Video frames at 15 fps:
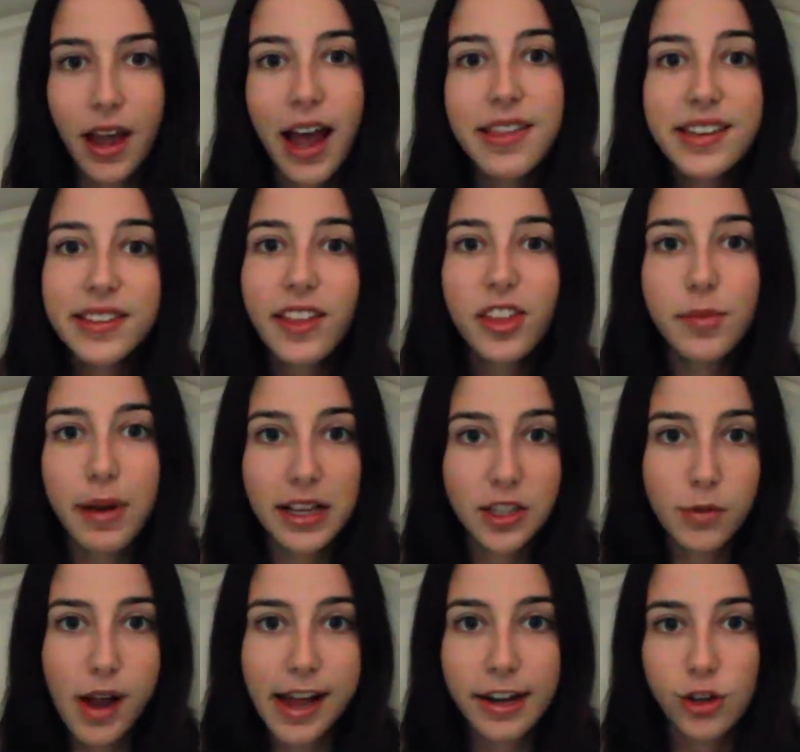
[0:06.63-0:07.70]
I think that the best
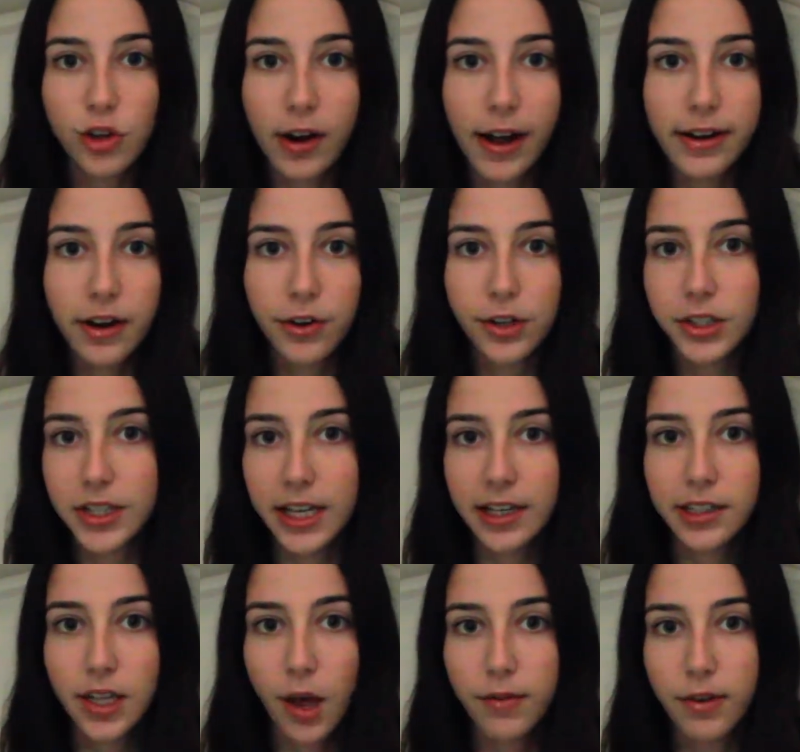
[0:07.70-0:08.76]
way to try and
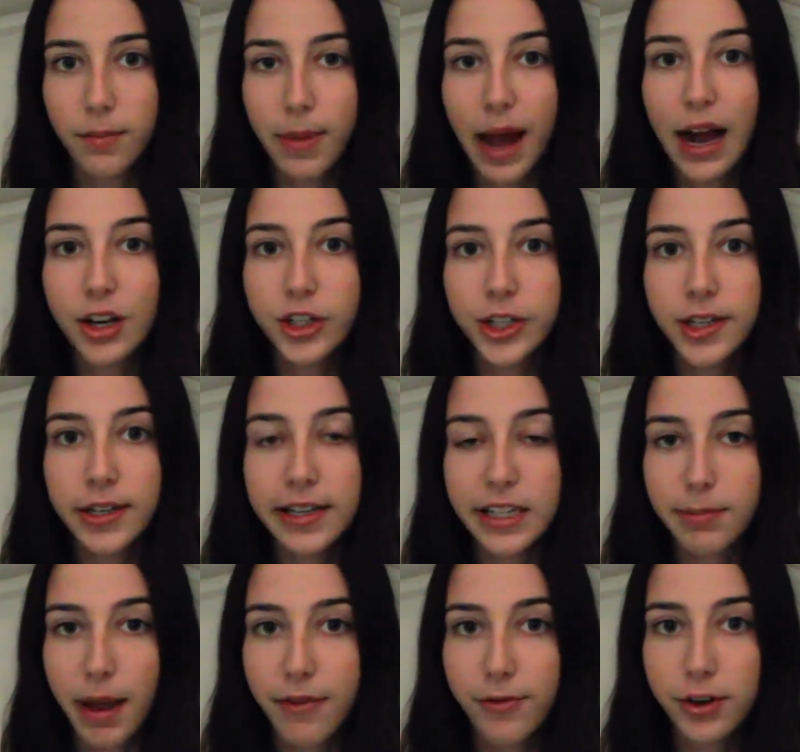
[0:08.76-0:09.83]
understand self-compassion
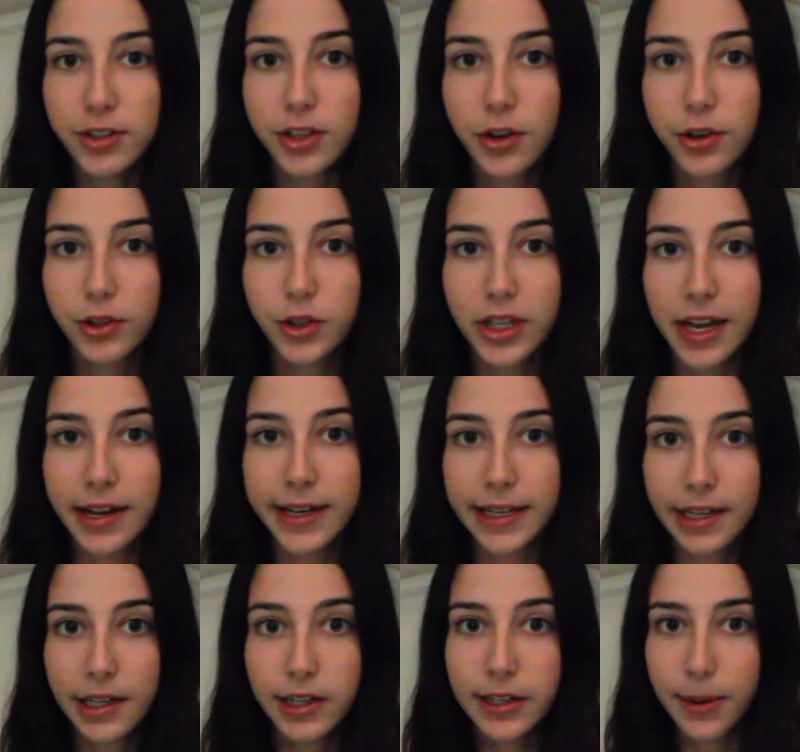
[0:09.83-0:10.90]
is by first
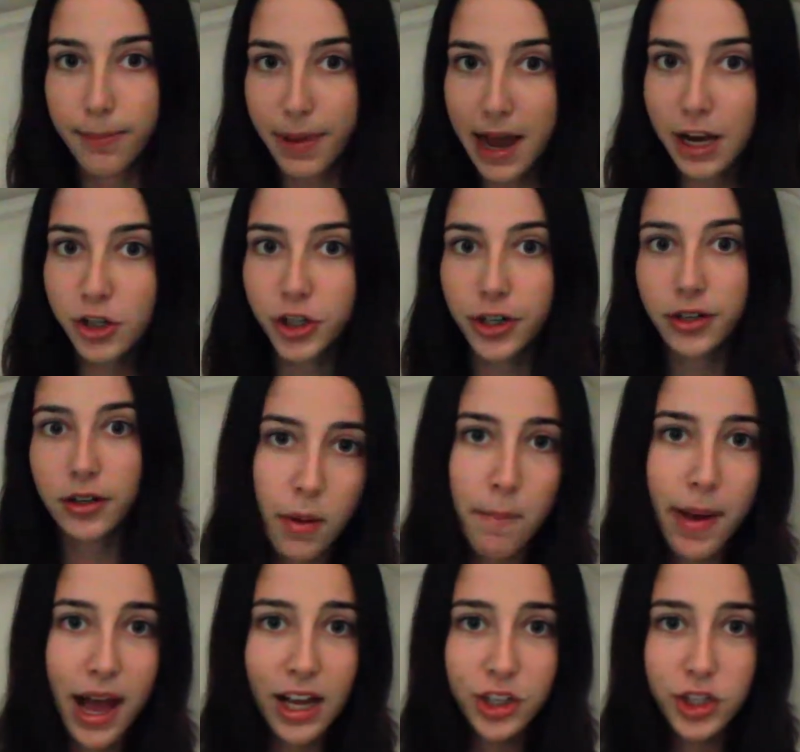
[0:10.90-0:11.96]
understanding compassion.
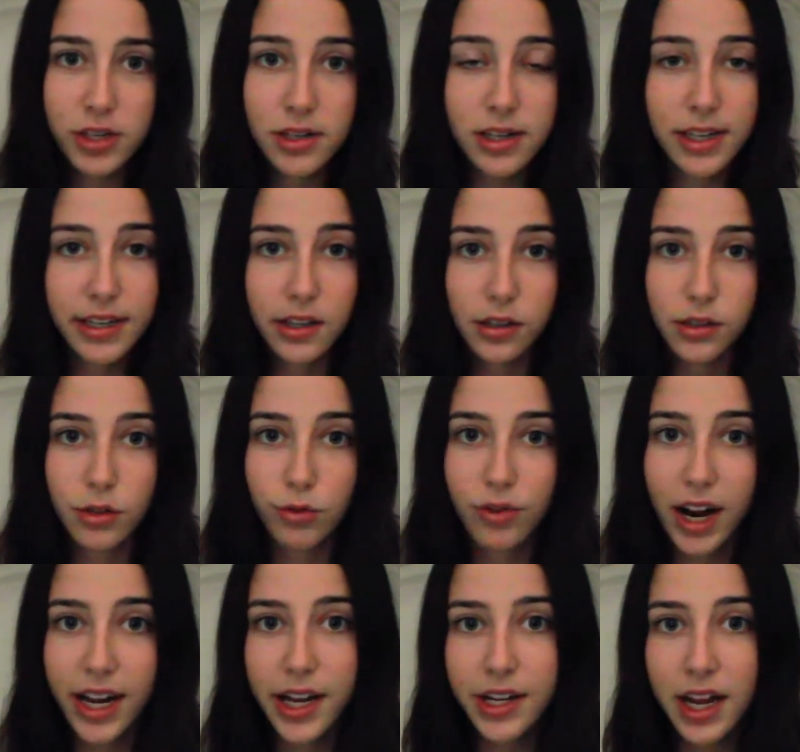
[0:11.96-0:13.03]
Compassion is
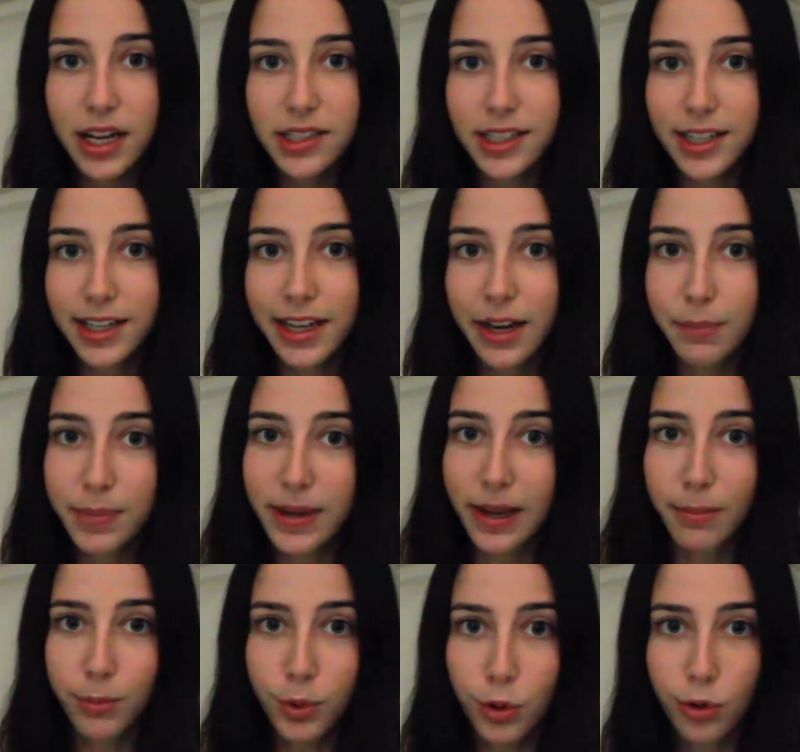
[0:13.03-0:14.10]
recognizing and
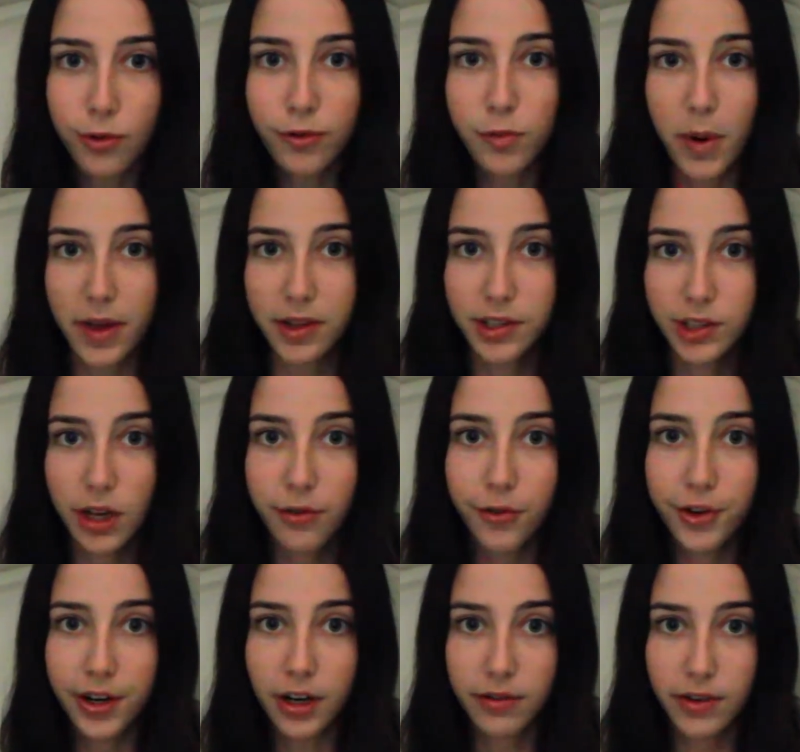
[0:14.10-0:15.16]
being moved by the
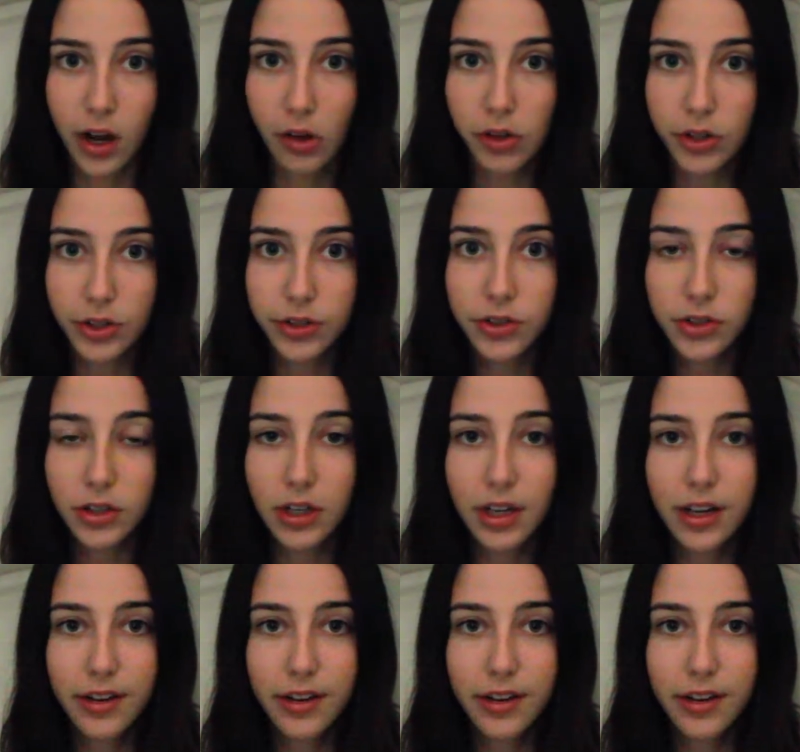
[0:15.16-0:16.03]
suffering of others.